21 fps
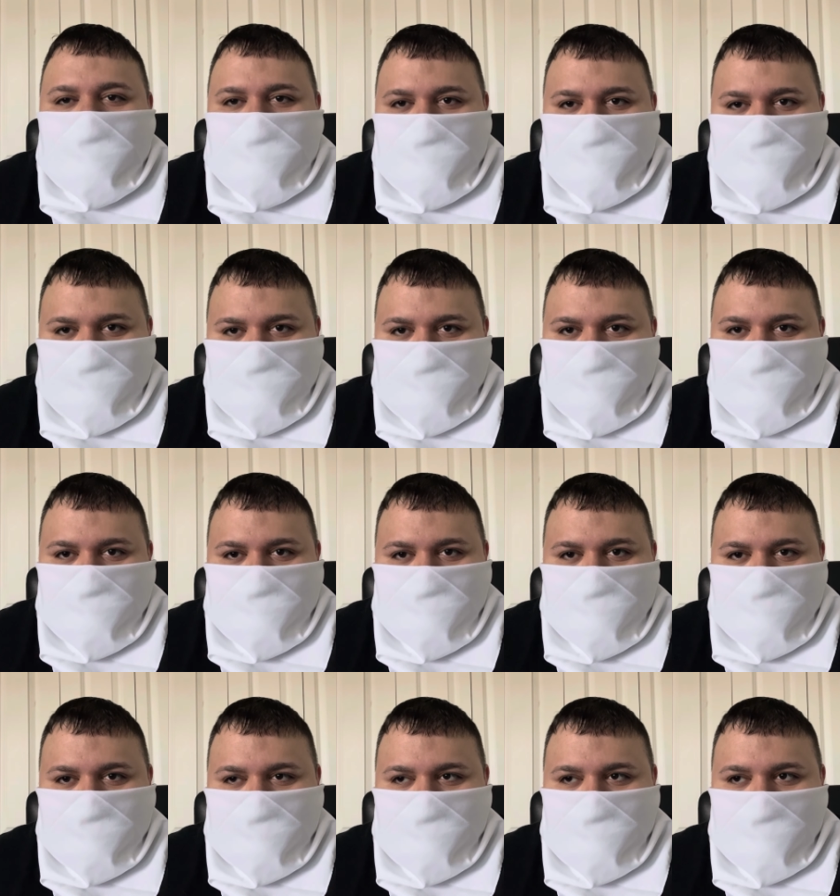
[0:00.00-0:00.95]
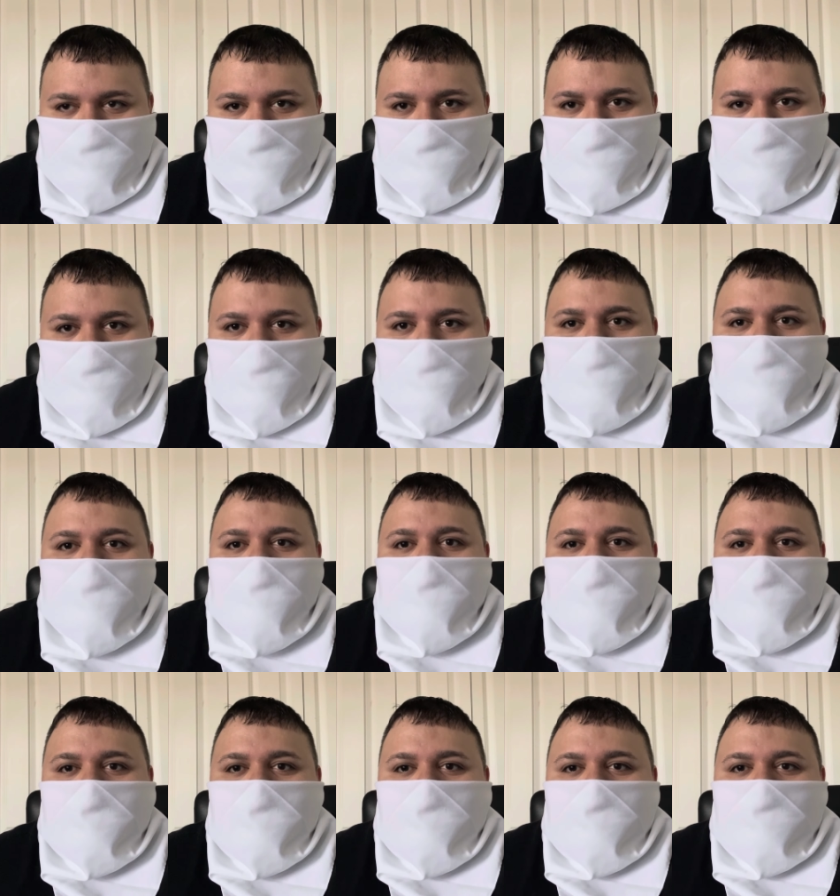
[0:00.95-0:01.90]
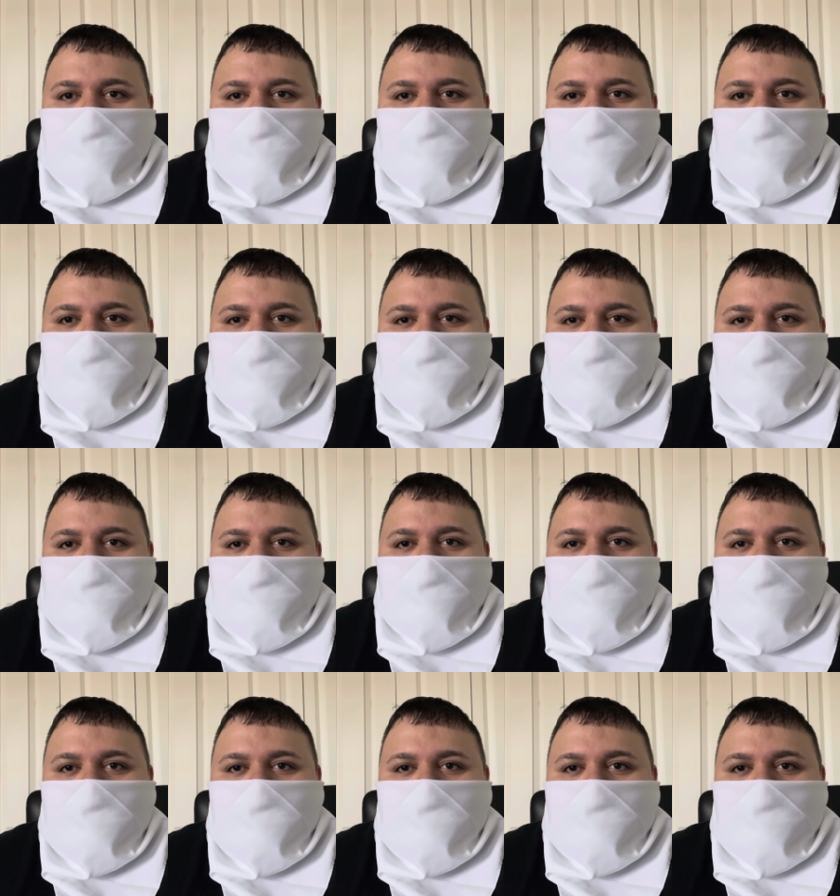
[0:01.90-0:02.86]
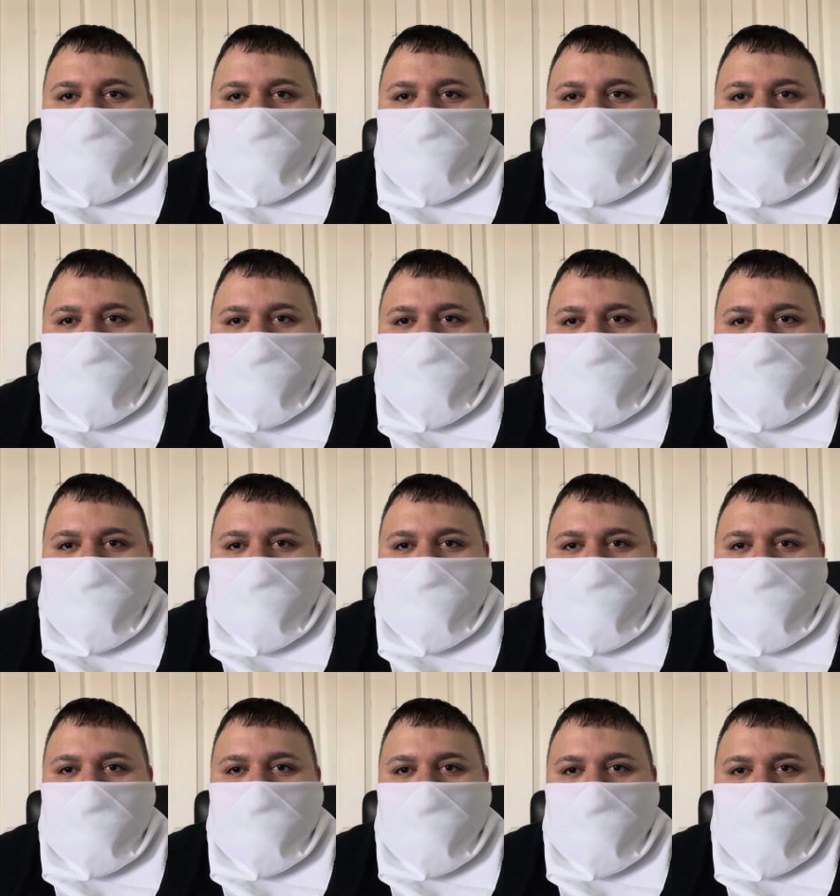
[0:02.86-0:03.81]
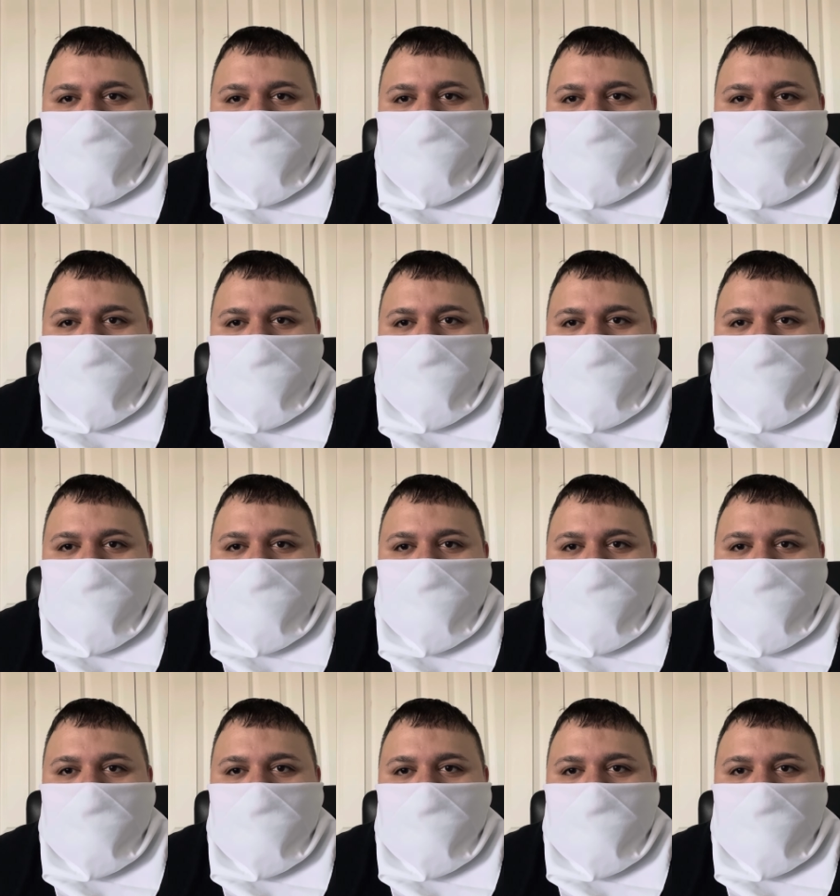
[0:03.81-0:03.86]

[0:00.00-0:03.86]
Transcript: And it just comes to show you, don't let your guard down. You know.